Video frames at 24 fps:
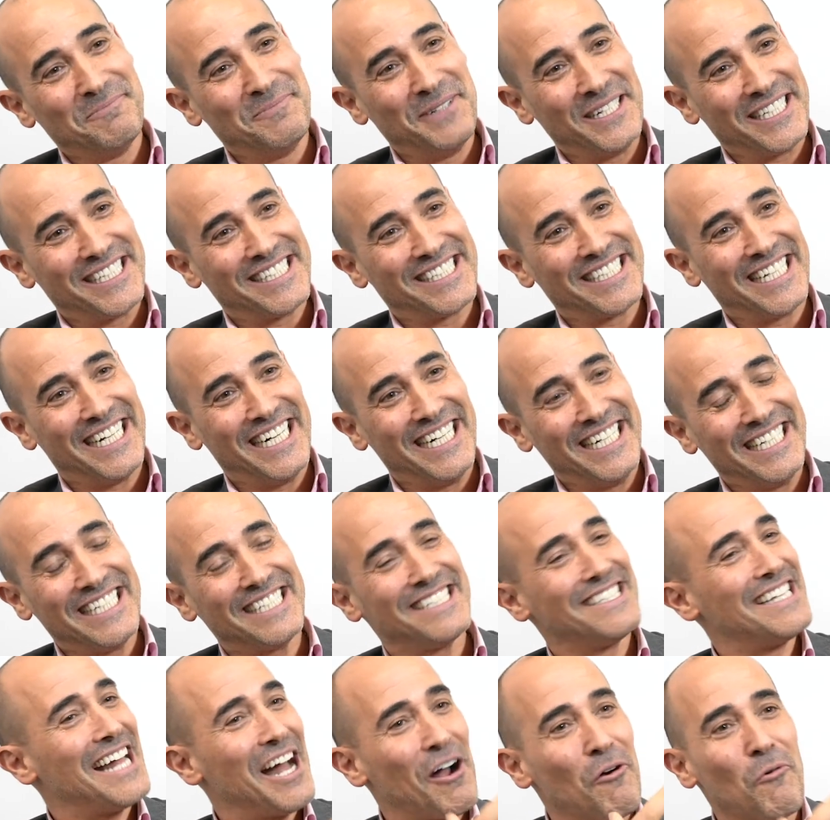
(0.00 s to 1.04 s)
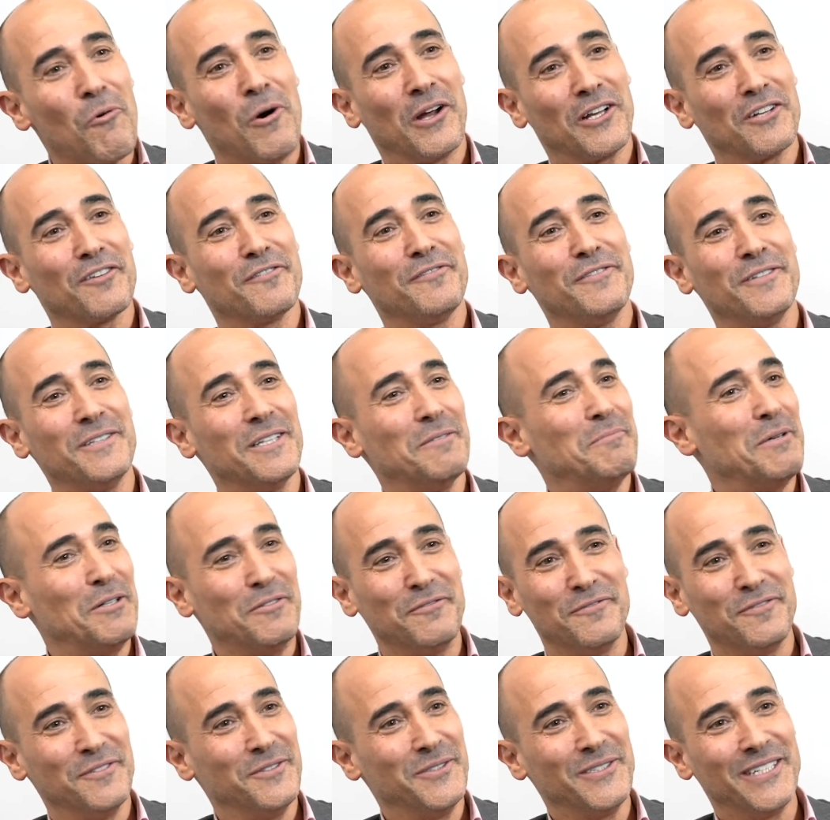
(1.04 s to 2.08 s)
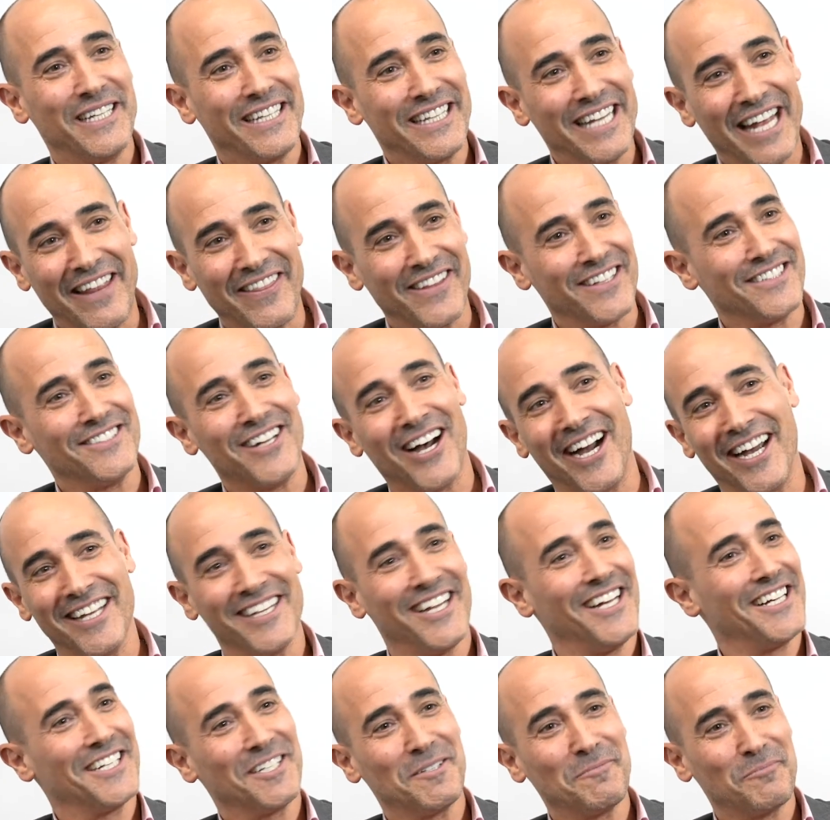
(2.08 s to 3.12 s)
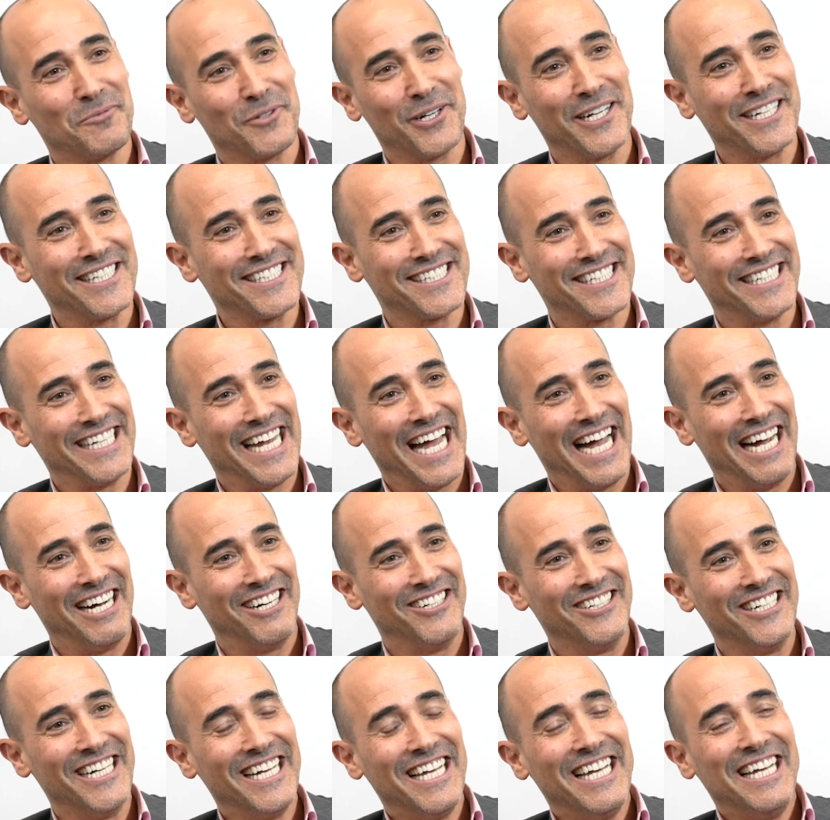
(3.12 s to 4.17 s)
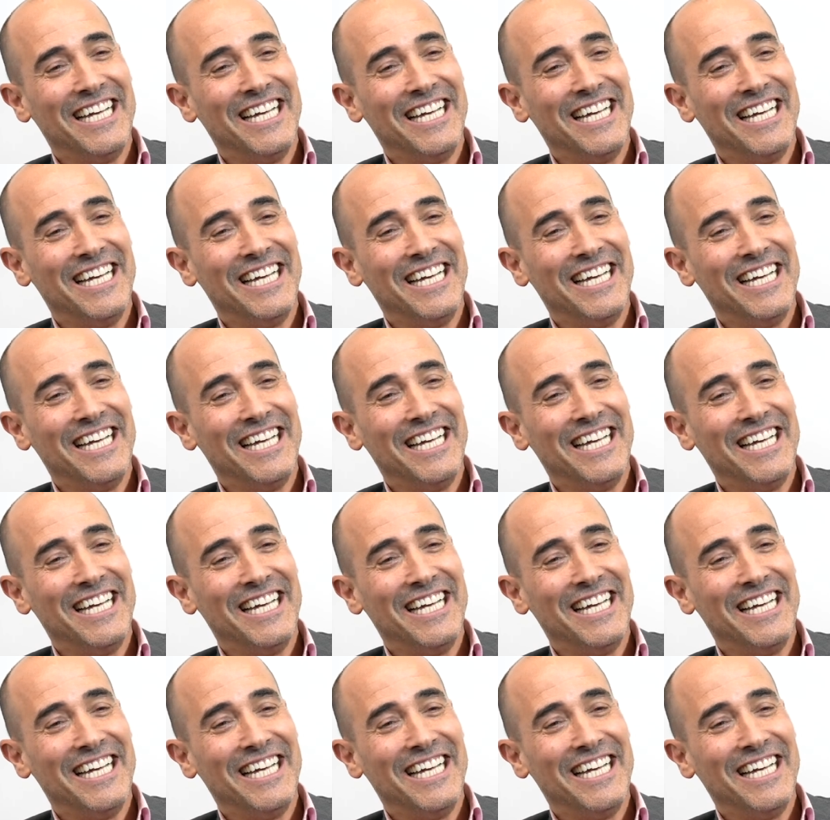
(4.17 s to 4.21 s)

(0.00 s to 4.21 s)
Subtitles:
But isn't that wonderful about food and the dialogue it brings, and how